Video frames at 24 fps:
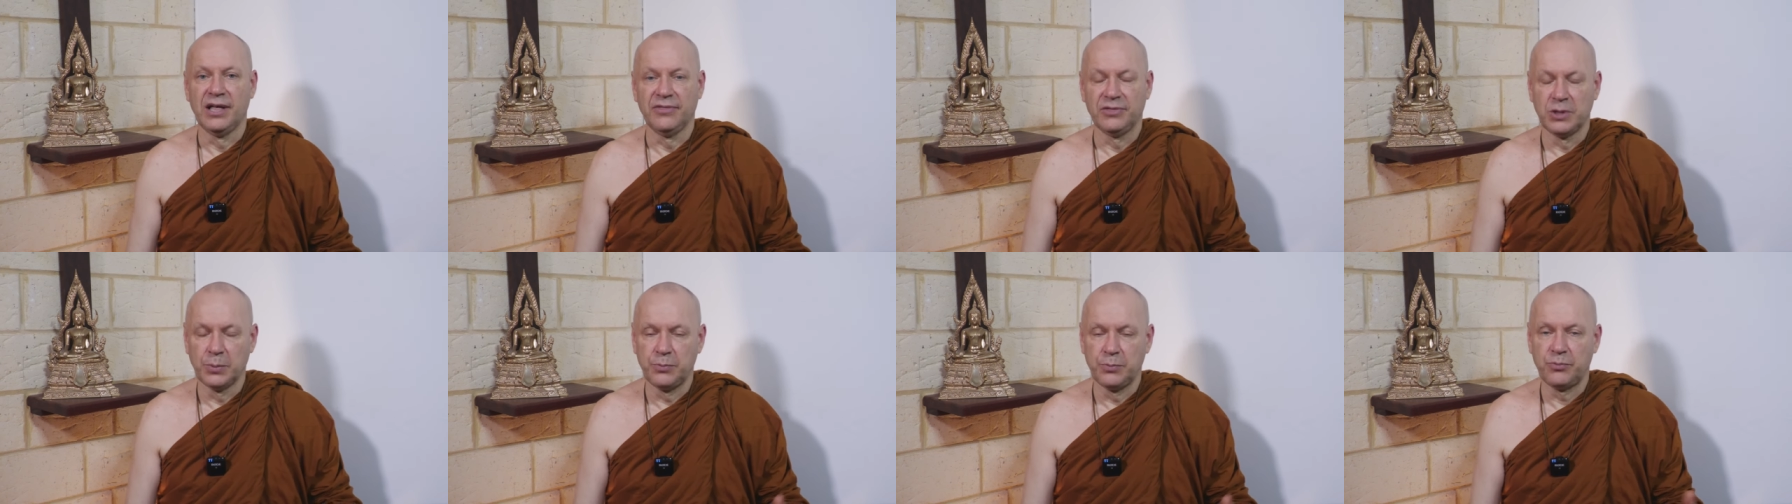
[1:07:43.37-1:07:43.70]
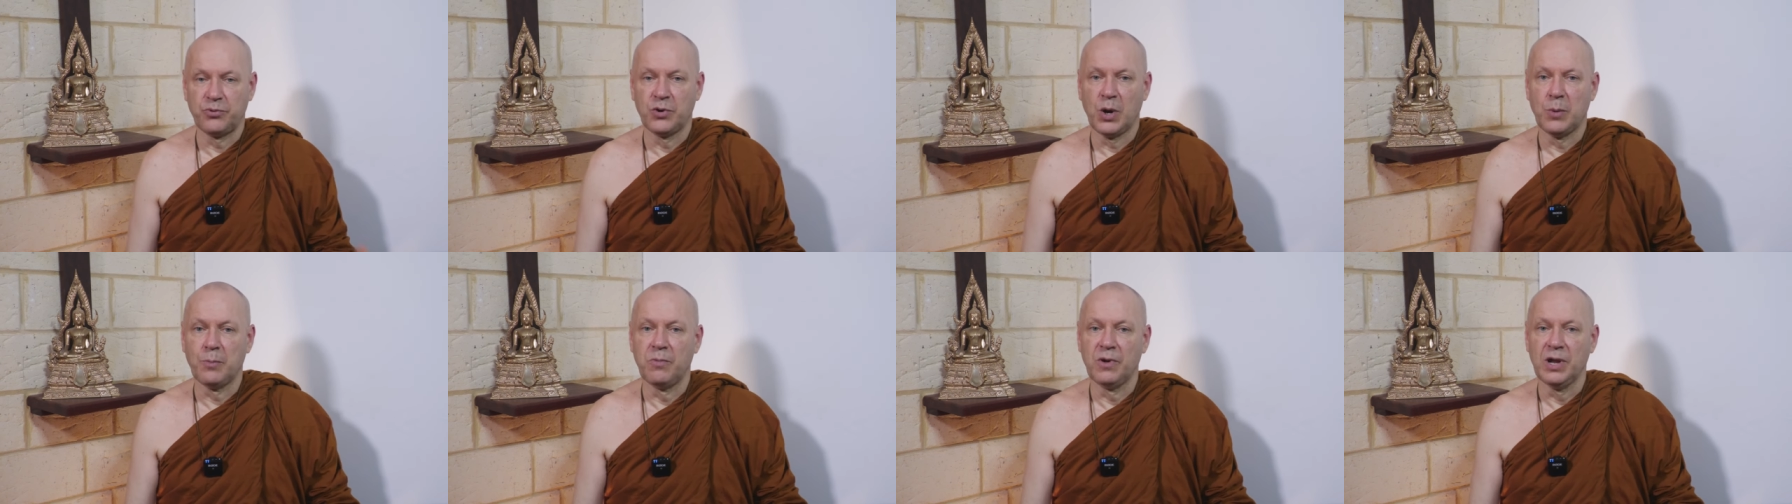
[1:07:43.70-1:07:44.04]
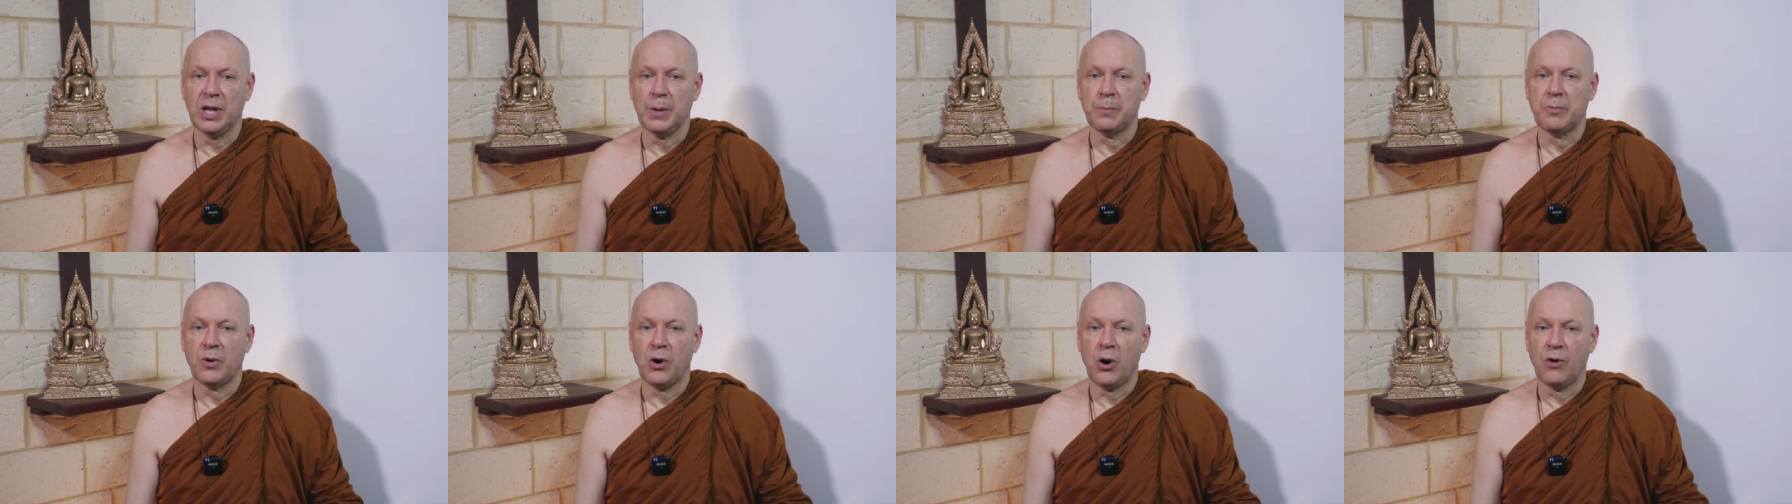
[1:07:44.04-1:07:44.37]
the
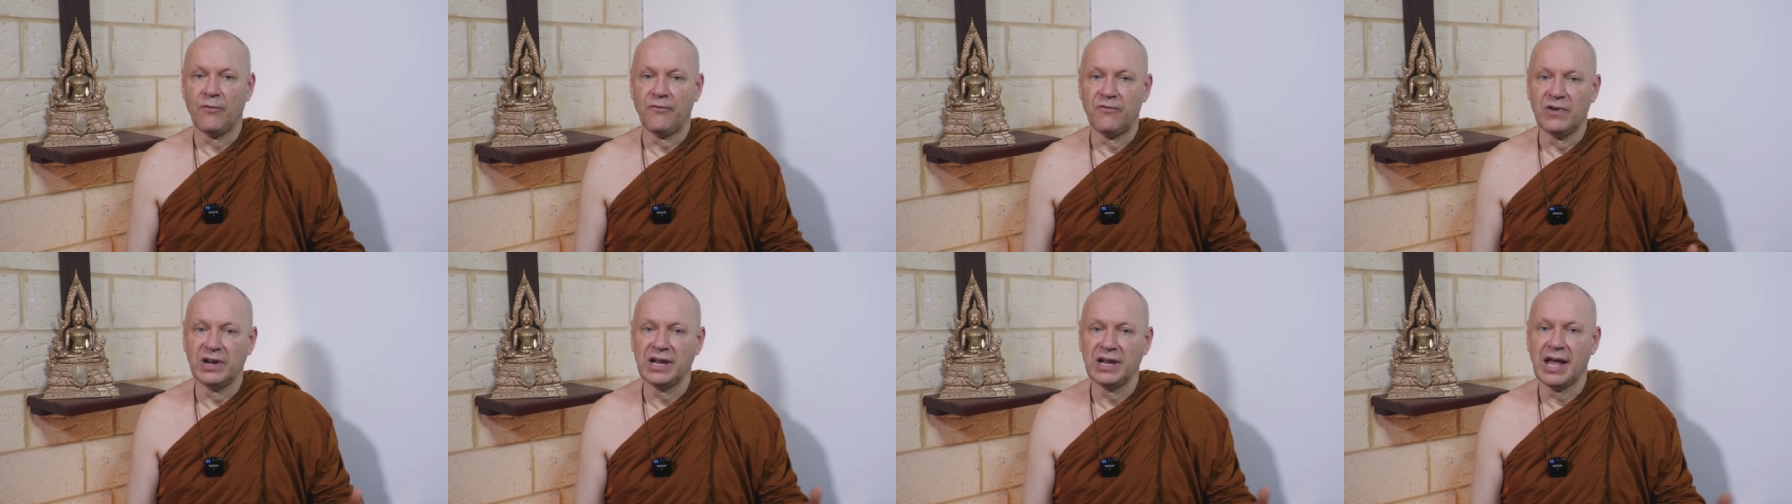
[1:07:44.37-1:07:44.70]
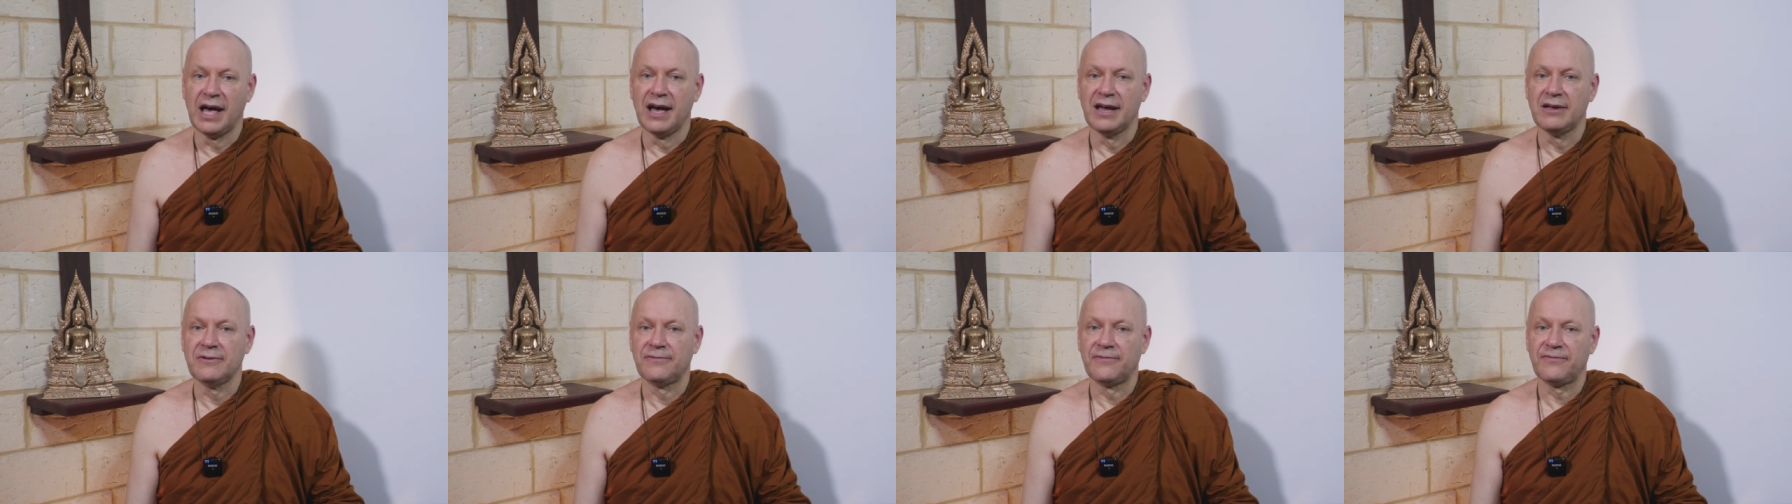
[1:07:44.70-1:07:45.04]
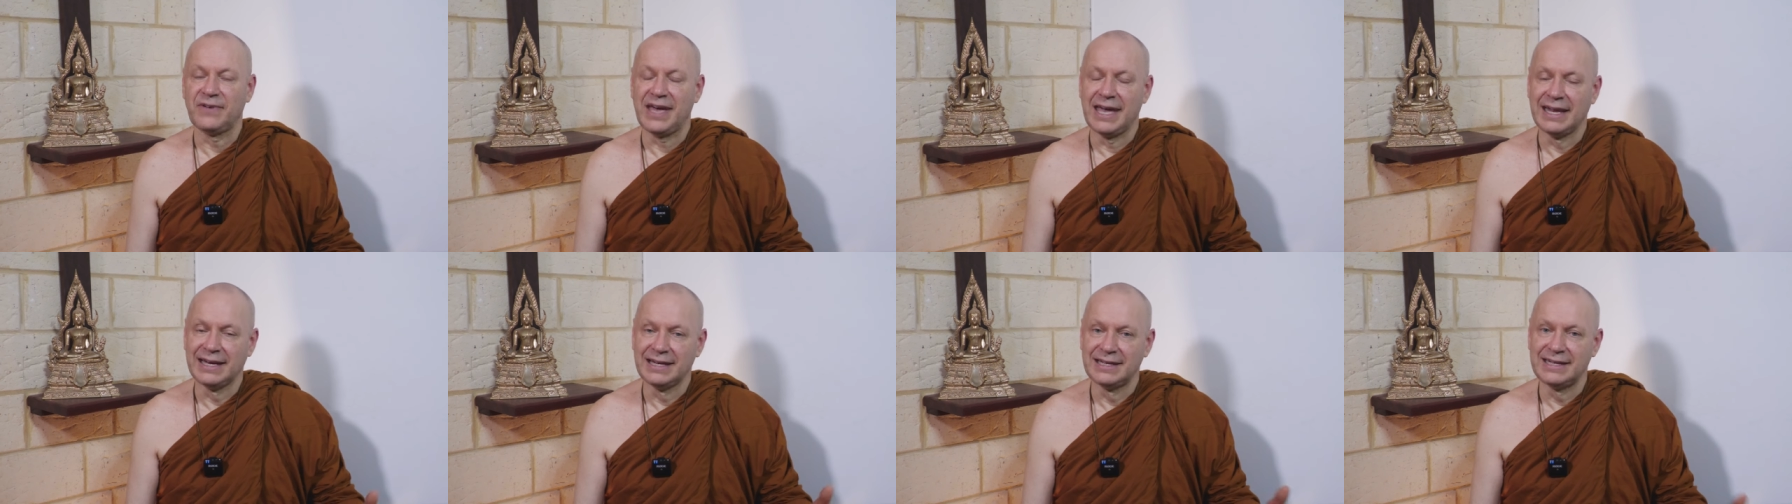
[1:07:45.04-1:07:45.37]
problem of life
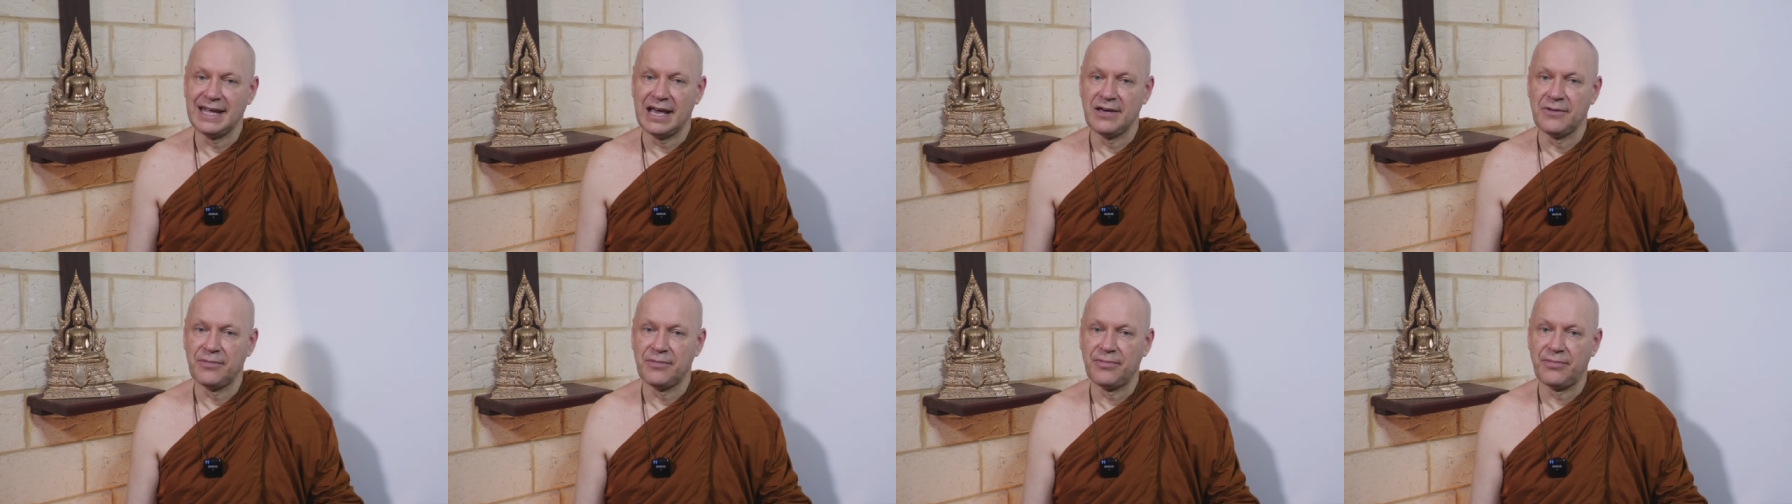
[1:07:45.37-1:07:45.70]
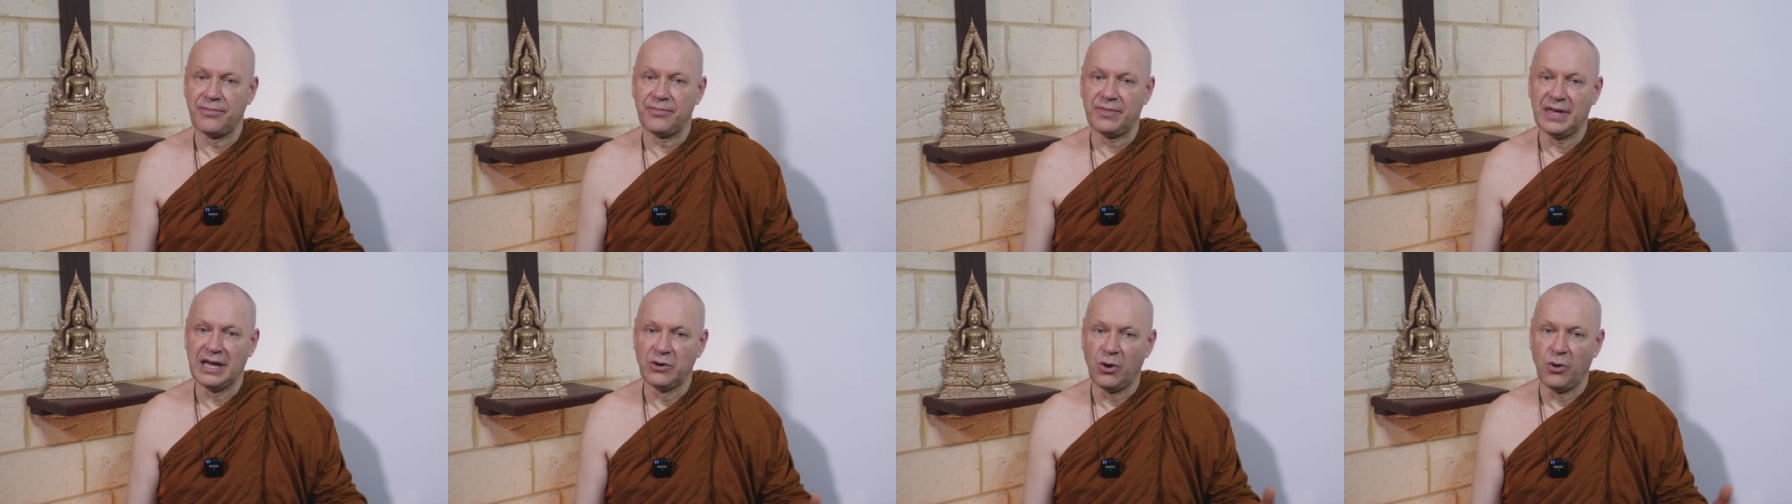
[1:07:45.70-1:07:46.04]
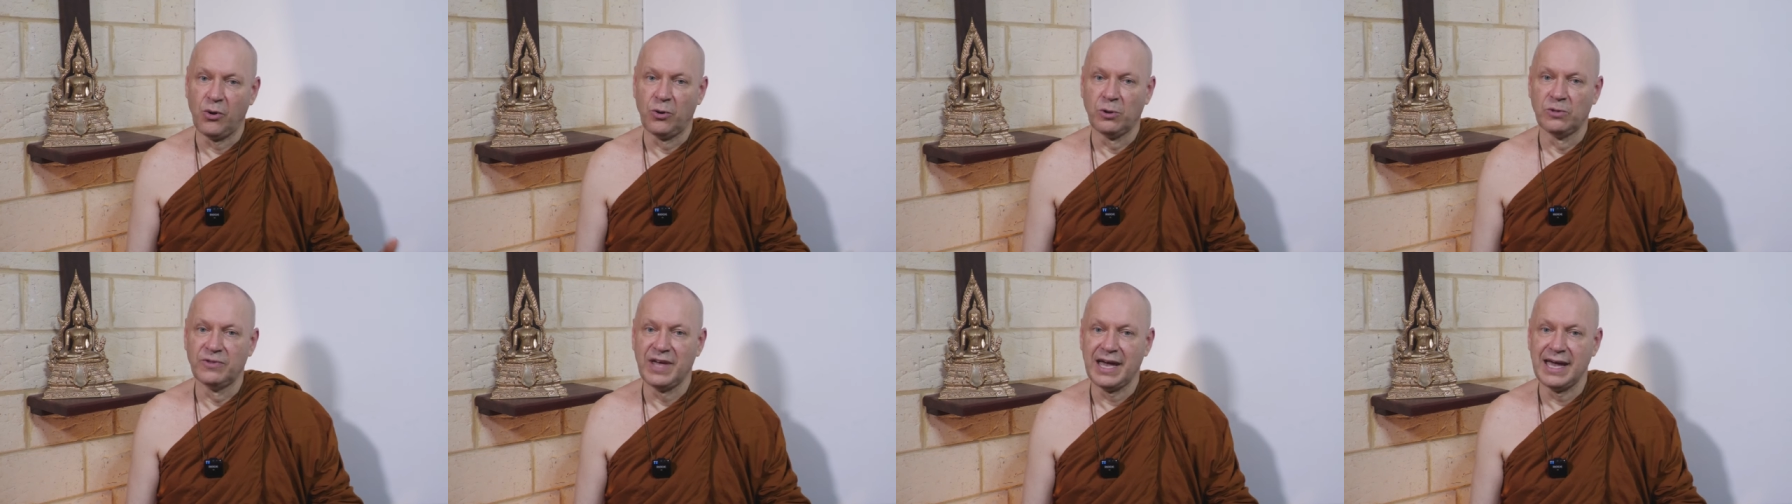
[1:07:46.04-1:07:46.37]
and death and
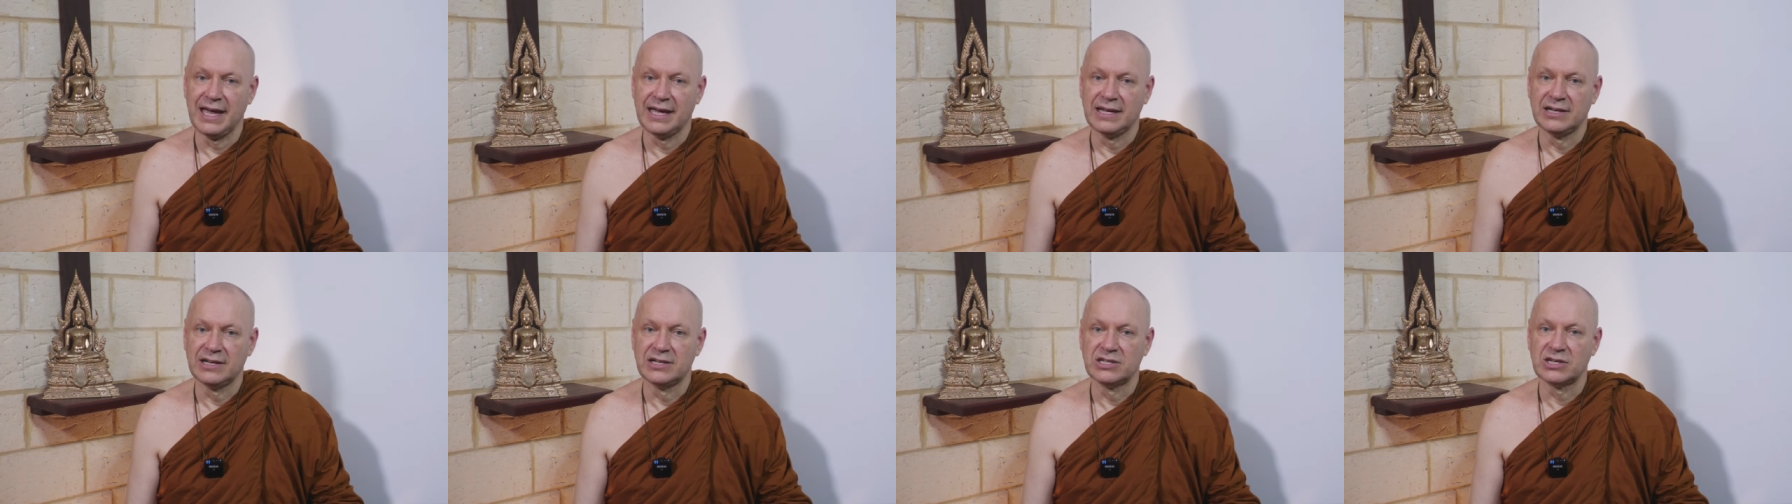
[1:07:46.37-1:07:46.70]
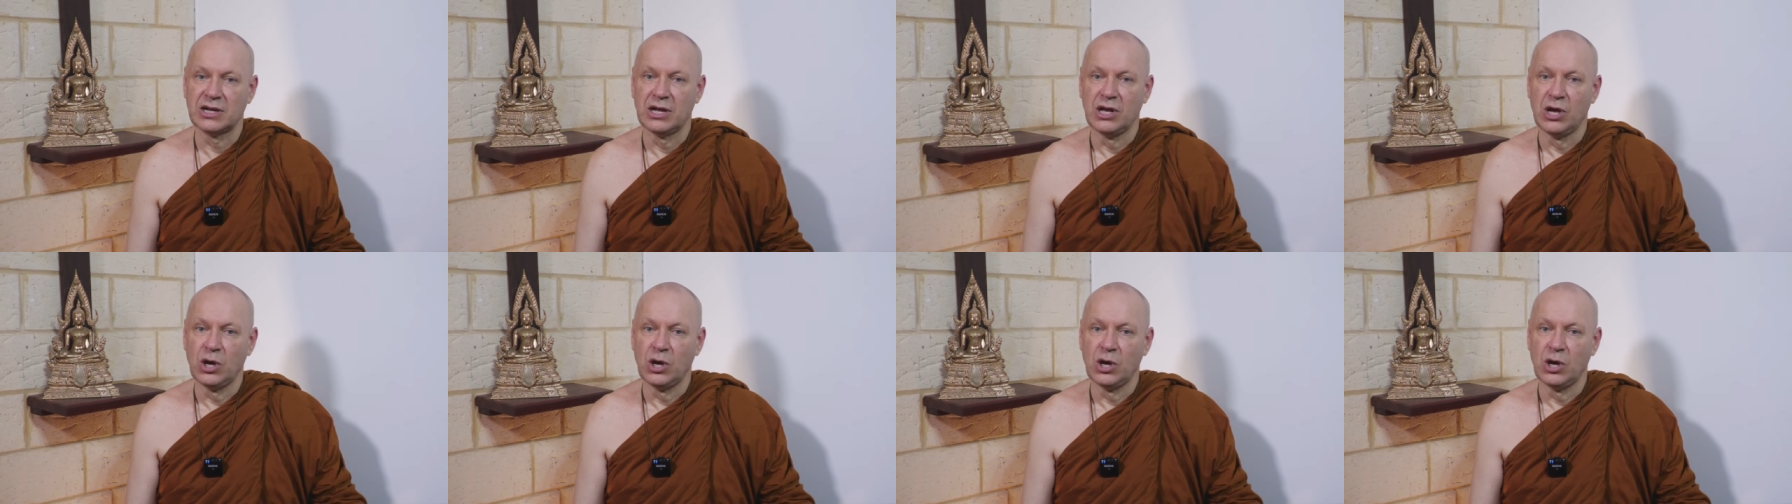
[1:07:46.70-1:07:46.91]
old age,